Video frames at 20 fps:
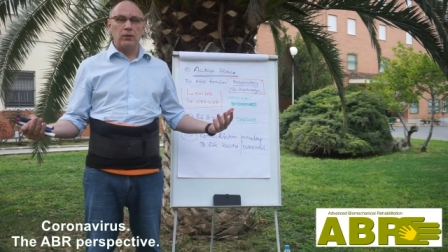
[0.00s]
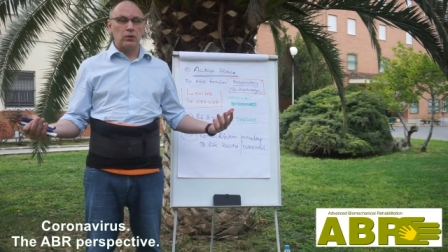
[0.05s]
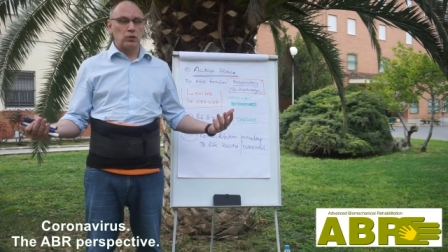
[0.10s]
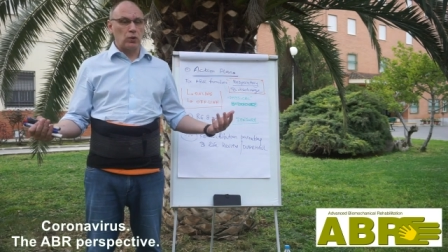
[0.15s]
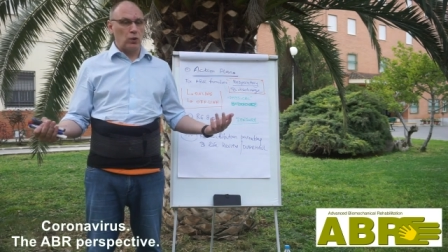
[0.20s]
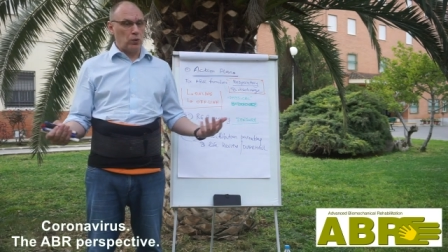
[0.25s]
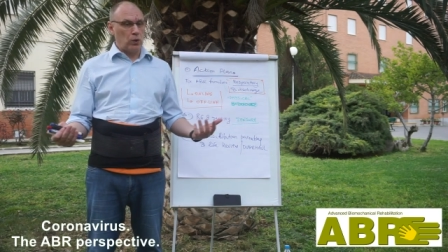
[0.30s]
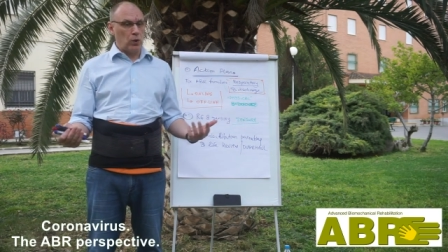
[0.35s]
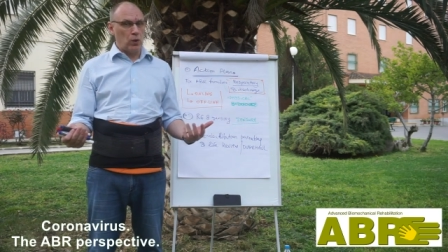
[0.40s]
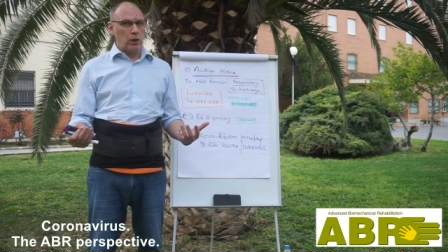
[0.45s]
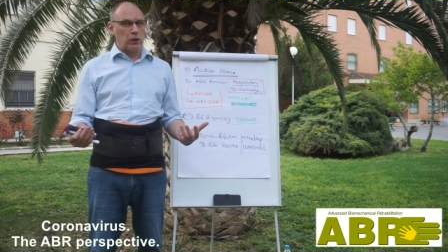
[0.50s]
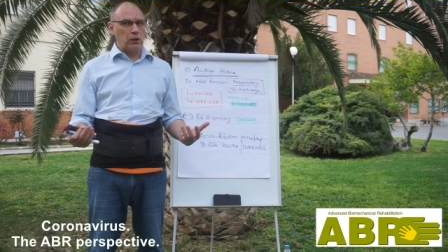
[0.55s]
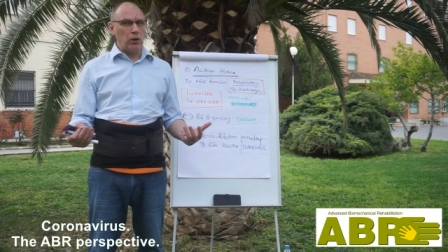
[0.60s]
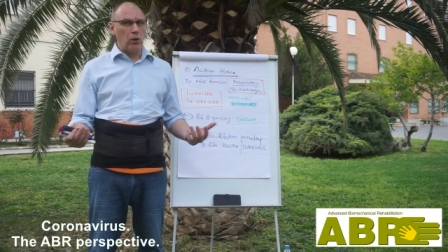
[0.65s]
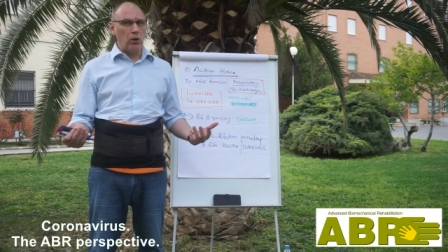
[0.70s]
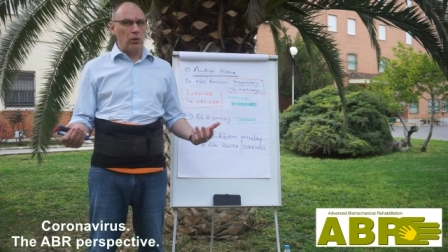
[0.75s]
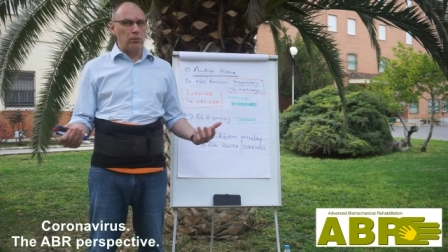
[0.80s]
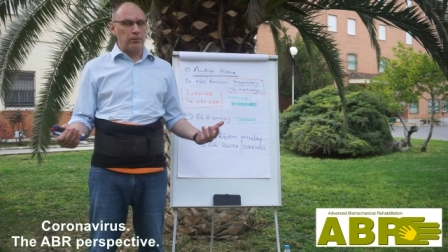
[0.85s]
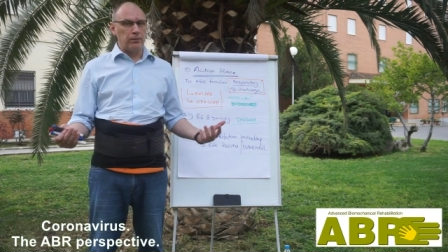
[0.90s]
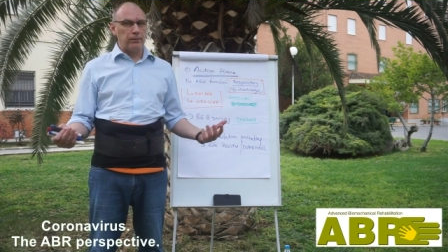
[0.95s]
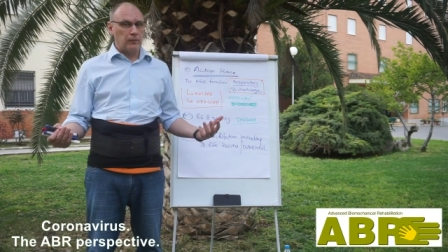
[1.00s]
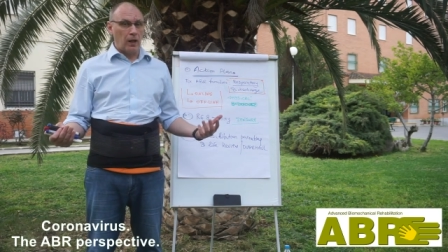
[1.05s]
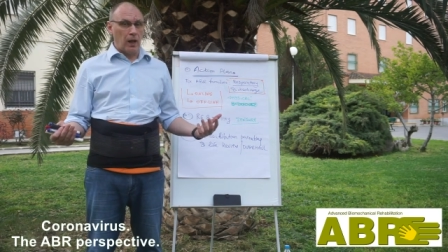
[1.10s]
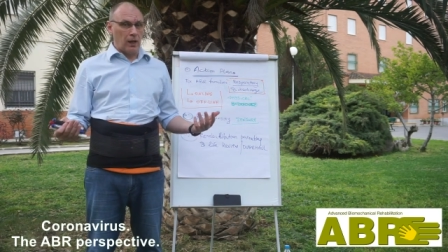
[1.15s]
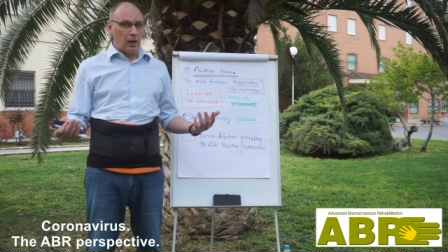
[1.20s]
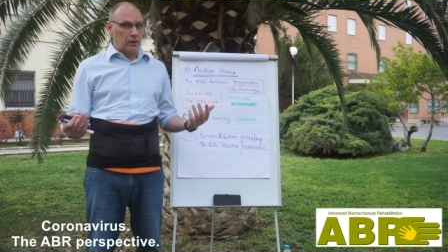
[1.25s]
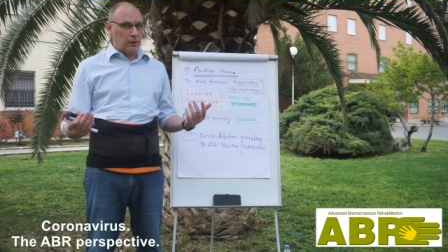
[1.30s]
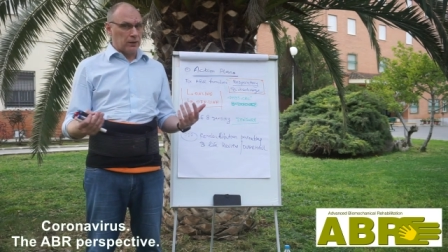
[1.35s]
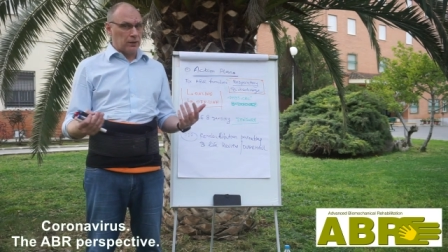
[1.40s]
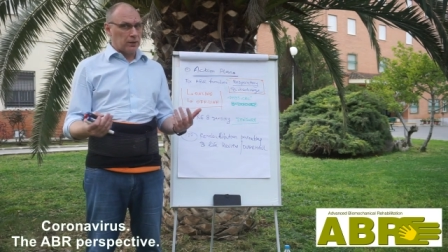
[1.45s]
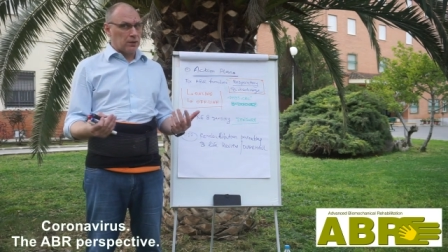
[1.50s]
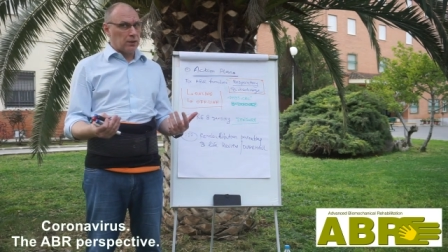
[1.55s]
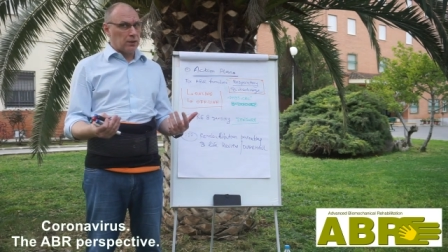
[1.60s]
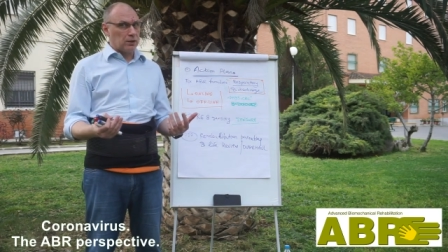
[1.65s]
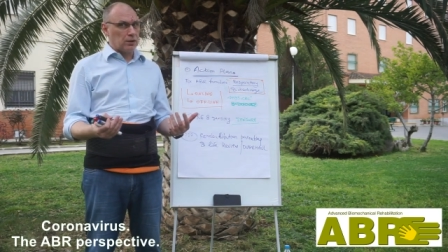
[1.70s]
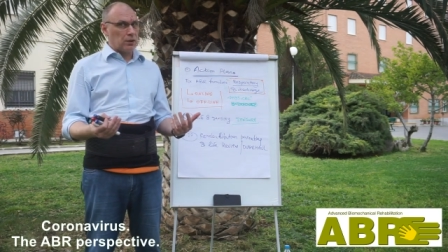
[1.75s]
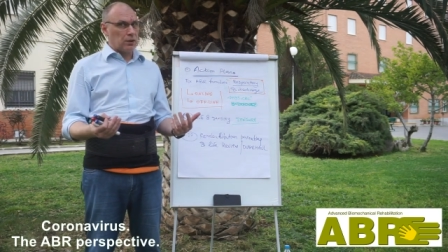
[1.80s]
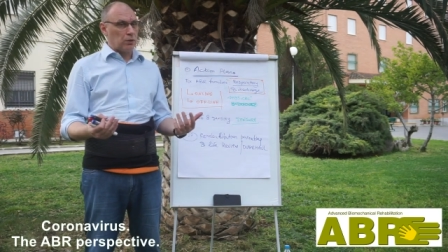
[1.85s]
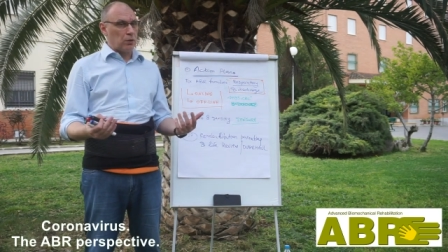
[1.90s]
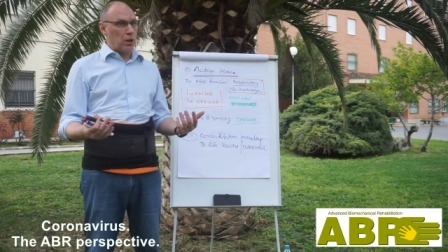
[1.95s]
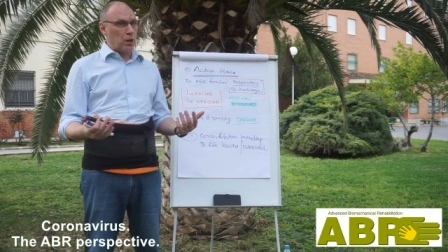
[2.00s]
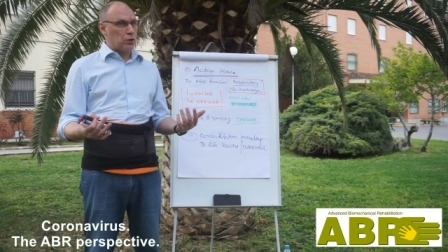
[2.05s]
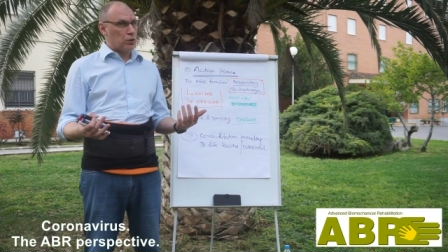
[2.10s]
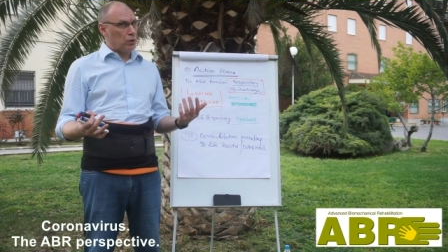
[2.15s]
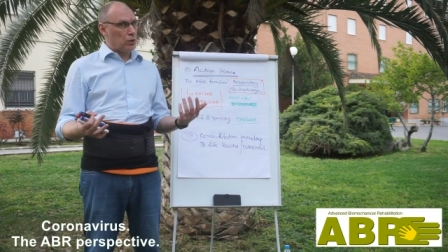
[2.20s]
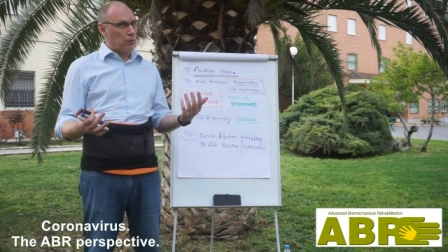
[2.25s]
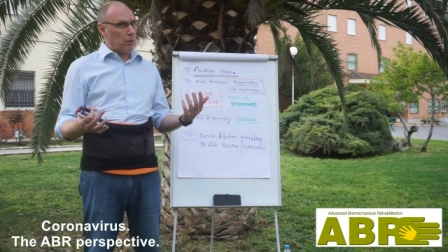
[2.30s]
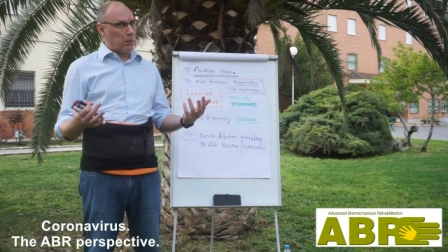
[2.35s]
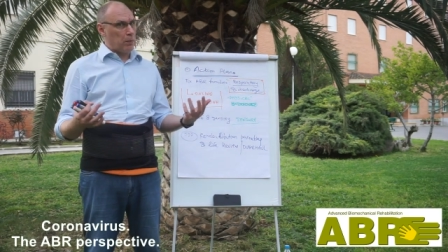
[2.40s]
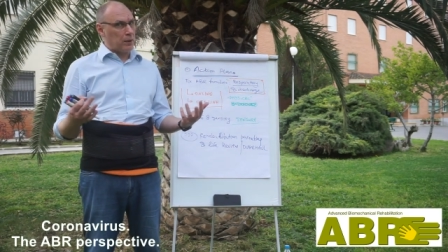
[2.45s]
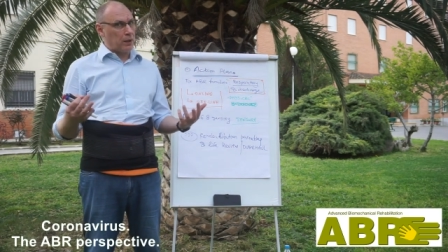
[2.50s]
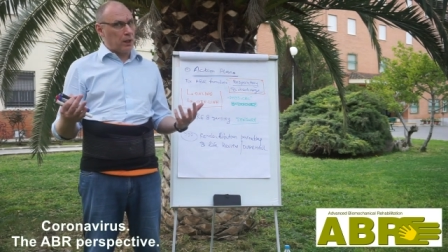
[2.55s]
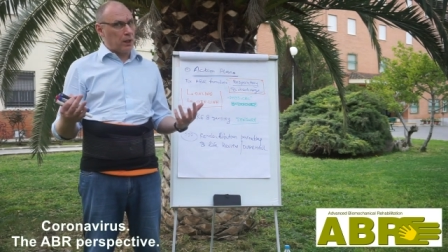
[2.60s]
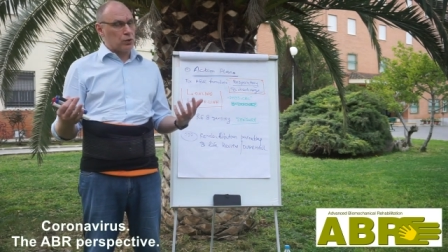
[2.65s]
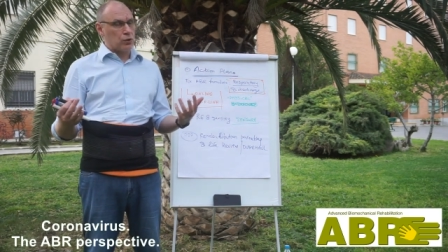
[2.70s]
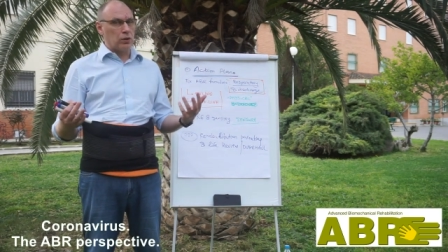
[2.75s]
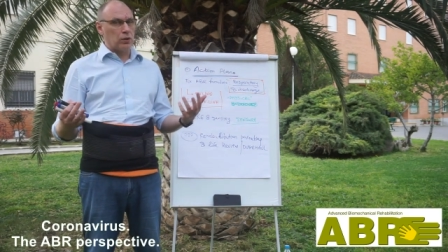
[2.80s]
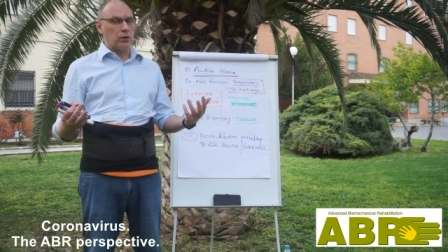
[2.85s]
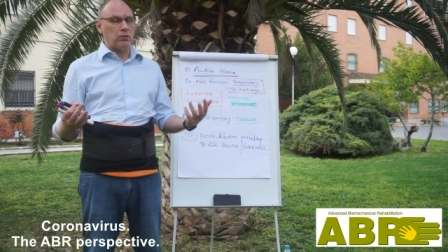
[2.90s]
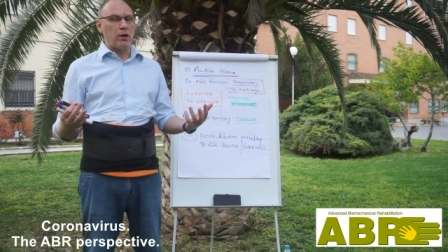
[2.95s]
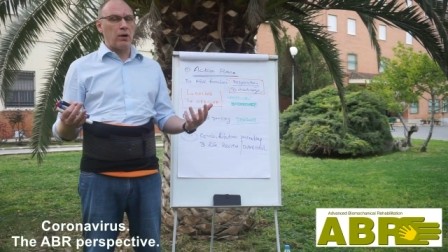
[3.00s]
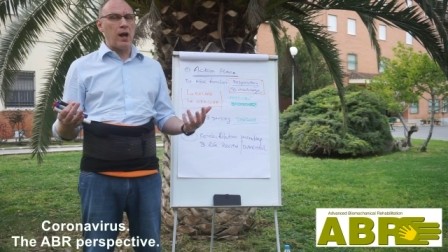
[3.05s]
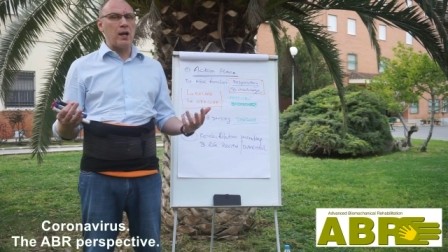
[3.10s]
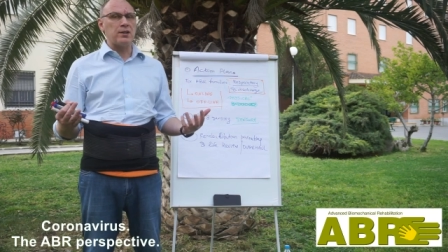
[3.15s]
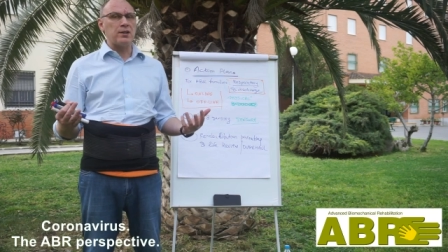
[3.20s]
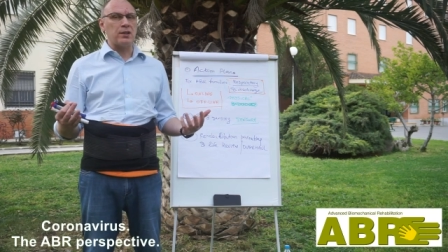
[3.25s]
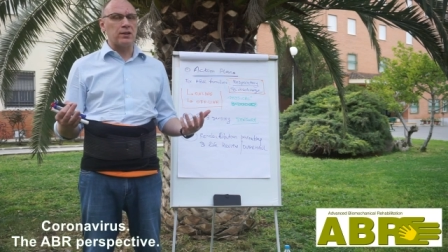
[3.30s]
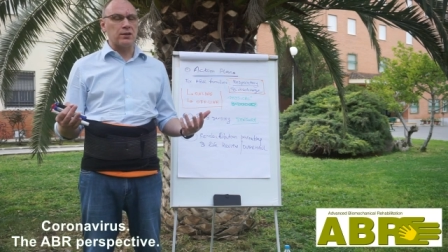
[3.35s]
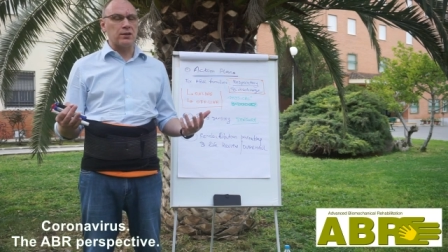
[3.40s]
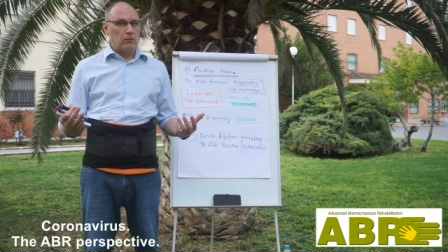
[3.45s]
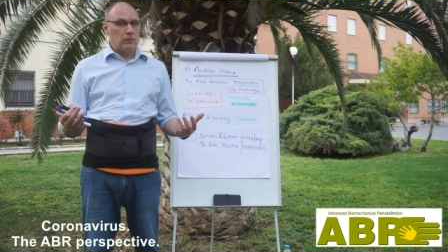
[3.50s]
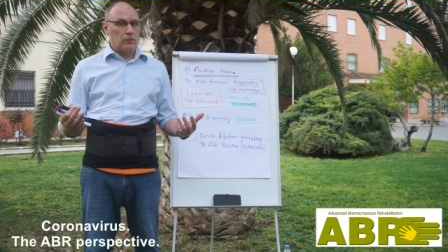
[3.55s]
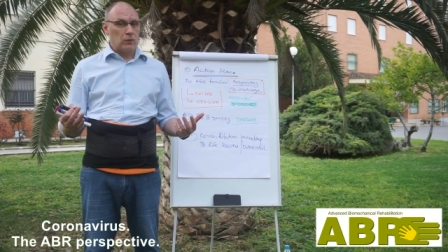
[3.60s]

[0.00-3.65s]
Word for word: So you're at home, and this is a situation of a potential crisis.